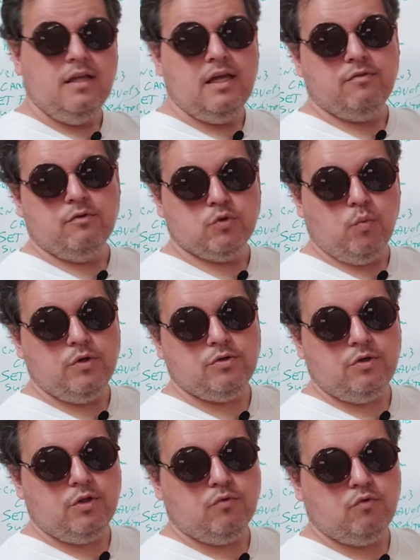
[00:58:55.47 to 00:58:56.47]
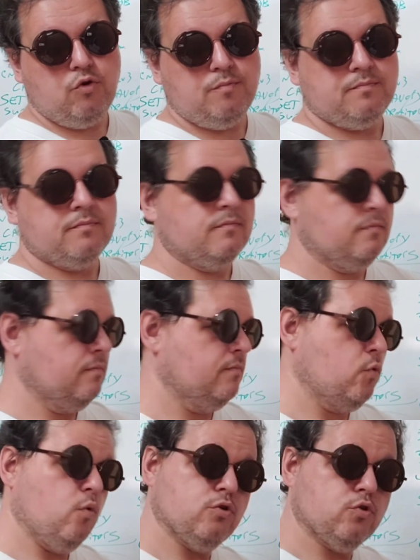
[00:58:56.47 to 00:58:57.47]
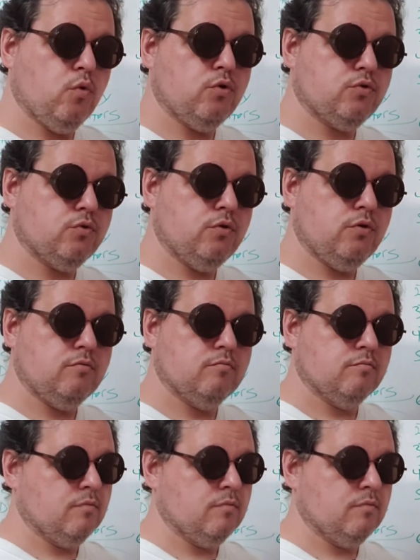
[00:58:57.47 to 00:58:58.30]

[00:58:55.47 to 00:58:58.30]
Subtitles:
if there's a wizard in the group or a sorcerer,